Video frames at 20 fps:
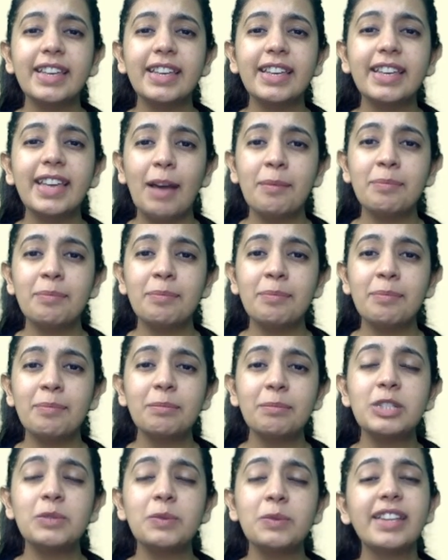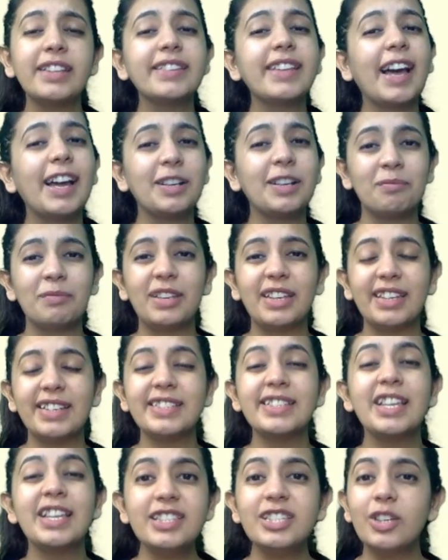gaps in between, that
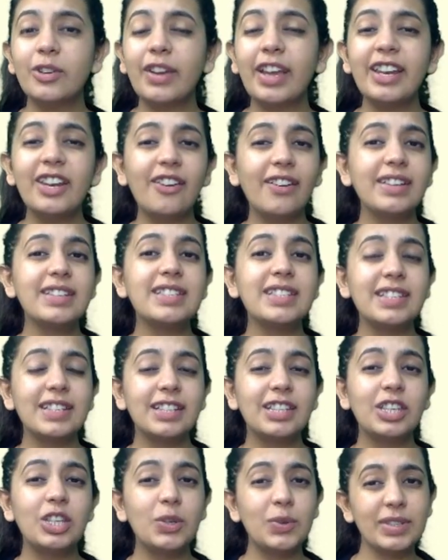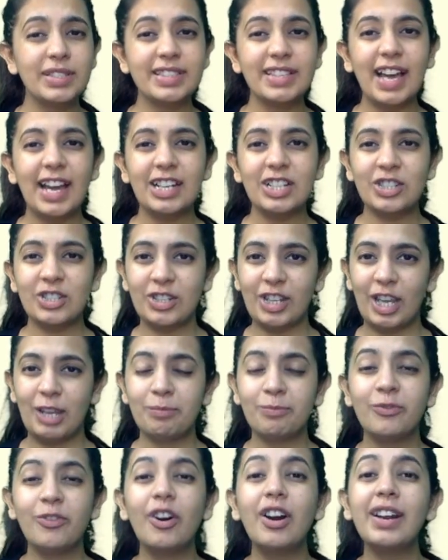means you cannot use that
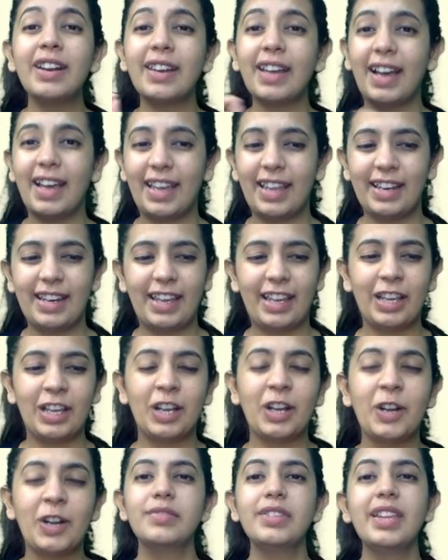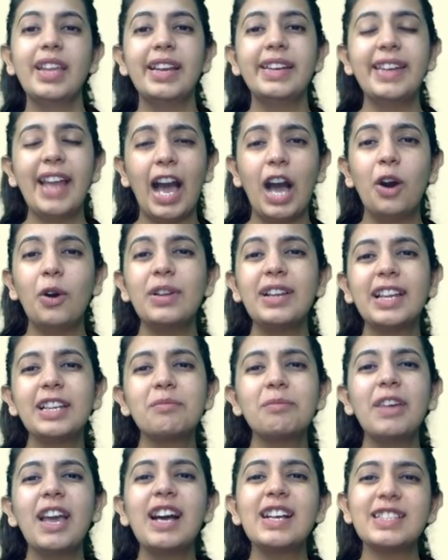shape for tiling. Now let
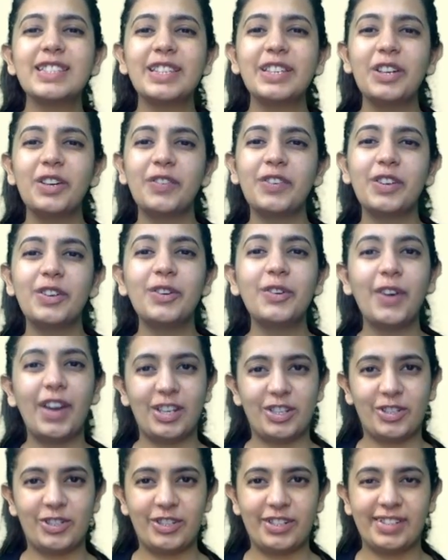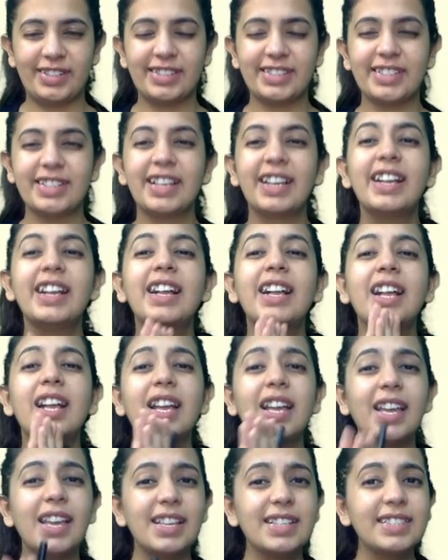me ask you a few questions.
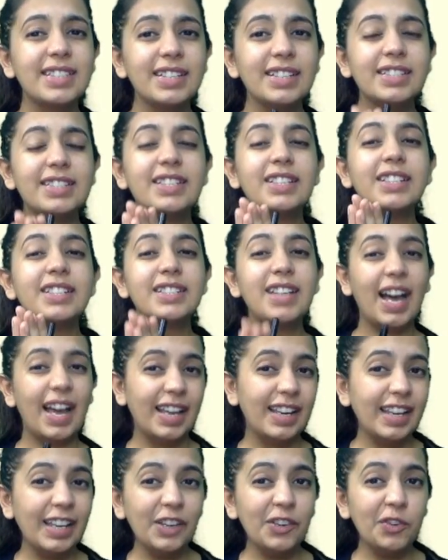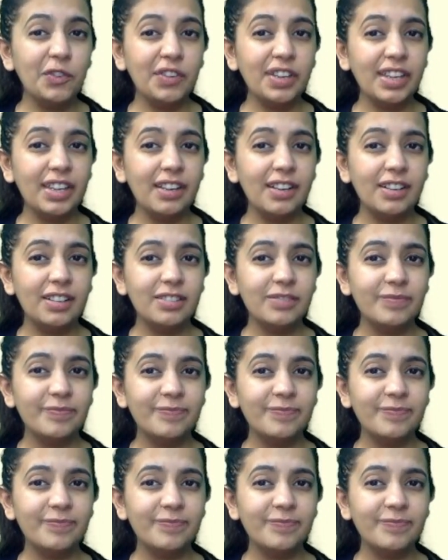Is it tiling over here?